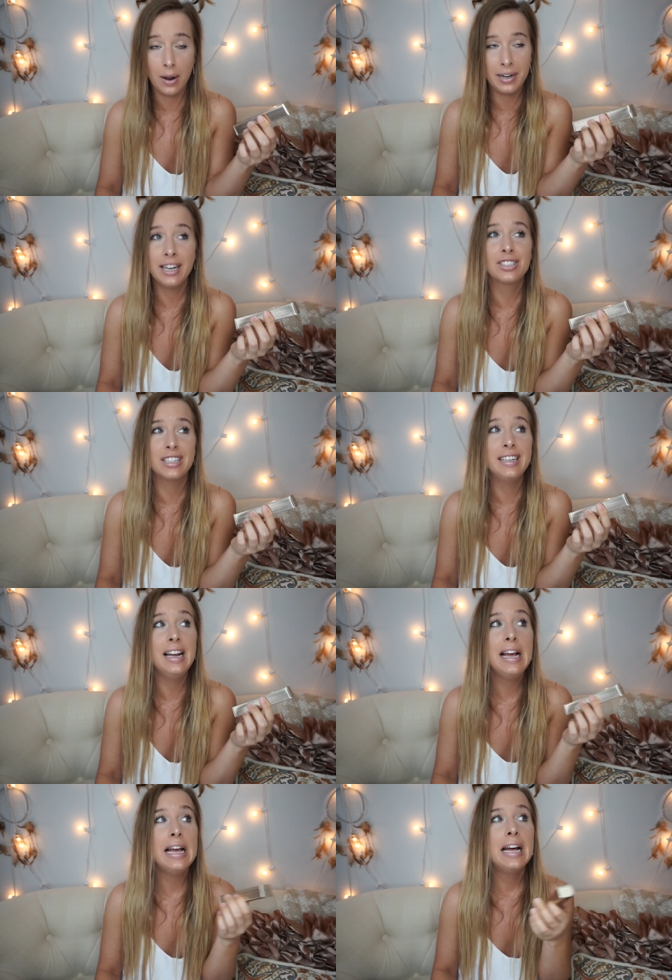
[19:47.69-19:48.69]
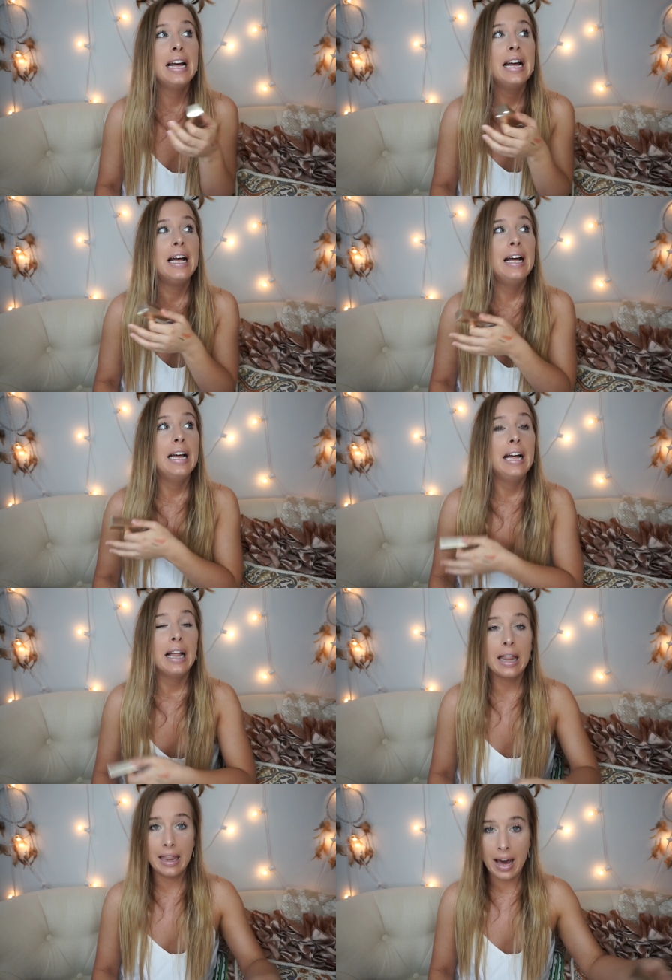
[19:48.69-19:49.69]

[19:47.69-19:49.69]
foundation. Oh,